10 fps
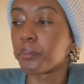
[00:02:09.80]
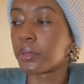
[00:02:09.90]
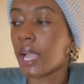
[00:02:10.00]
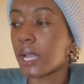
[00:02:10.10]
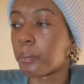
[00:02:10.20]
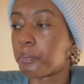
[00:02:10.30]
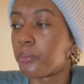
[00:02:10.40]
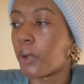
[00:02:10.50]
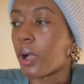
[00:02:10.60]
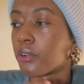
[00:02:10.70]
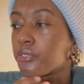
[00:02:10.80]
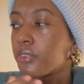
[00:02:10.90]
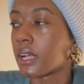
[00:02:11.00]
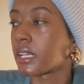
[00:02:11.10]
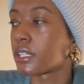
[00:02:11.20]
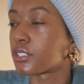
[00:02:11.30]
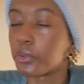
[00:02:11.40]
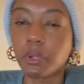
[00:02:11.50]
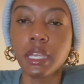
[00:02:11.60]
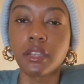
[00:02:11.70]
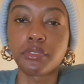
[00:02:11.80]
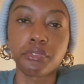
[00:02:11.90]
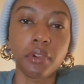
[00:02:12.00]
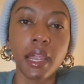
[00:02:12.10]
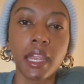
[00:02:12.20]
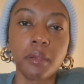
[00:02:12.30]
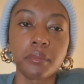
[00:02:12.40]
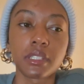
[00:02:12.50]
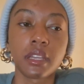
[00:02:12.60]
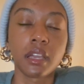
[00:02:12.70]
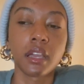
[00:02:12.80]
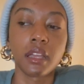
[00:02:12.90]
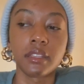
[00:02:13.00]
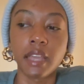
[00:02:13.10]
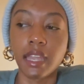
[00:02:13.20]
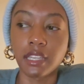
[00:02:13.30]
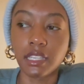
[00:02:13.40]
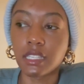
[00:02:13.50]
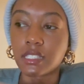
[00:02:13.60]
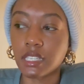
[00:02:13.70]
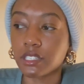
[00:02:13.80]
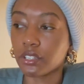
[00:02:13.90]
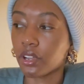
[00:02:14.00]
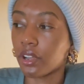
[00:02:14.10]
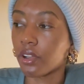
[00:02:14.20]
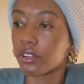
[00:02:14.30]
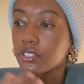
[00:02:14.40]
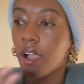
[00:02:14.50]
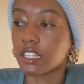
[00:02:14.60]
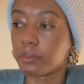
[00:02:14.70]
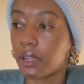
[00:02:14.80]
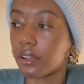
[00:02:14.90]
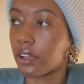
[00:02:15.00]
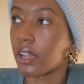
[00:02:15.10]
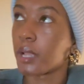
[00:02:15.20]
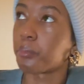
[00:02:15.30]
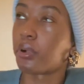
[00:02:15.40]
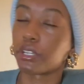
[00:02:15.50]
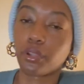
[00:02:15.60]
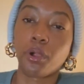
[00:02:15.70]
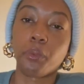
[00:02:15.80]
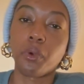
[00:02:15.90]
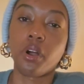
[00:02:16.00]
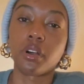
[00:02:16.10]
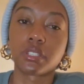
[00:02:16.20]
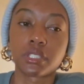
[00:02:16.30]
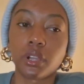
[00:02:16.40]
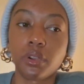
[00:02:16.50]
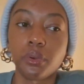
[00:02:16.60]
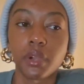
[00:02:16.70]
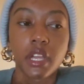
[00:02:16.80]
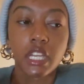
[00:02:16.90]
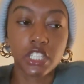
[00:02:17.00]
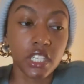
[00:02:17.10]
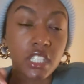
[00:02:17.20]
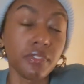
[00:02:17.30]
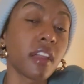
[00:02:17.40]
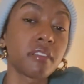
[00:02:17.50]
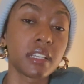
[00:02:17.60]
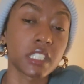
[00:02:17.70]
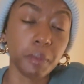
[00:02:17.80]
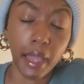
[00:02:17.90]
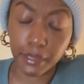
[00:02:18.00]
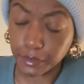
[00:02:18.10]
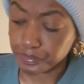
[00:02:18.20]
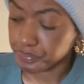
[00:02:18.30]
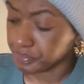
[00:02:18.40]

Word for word: got a fucking tweet framed that Nicki sent to her or talked about her and put it on her wall. So she's very inspired.